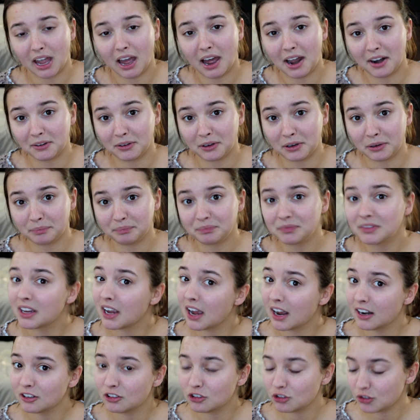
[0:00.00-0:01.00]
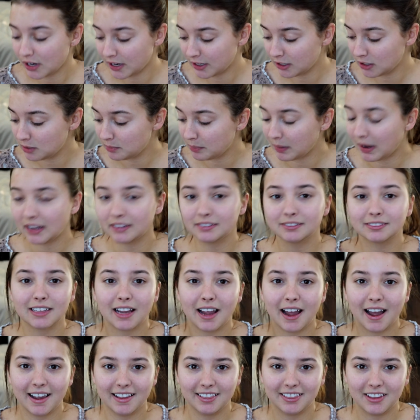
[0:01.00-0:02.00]
I don't know, kind of strange, but
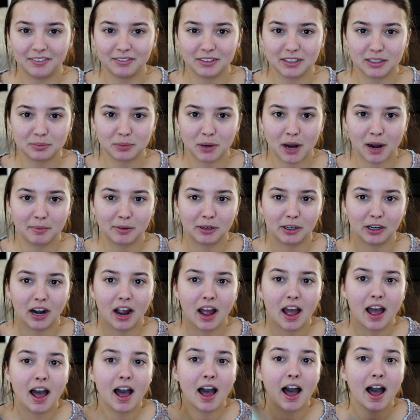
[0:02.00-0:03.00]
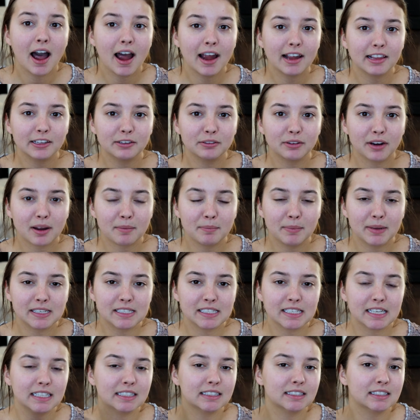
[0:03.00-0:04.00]
I love this primer. Highly
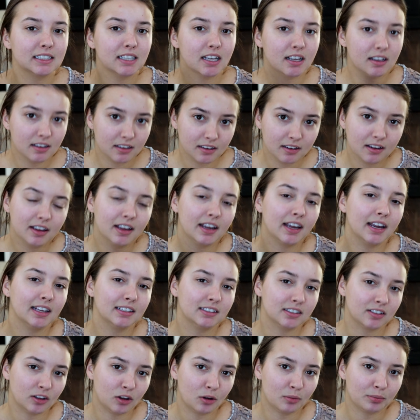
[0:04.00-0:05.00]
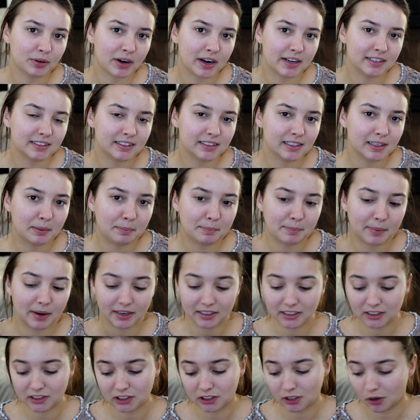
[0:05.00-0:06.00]
recommend it. It's a little pricey, but
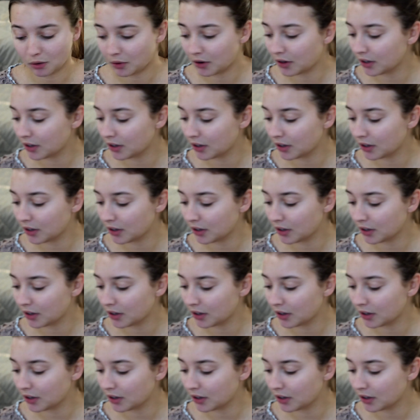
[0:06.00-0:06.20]
it's so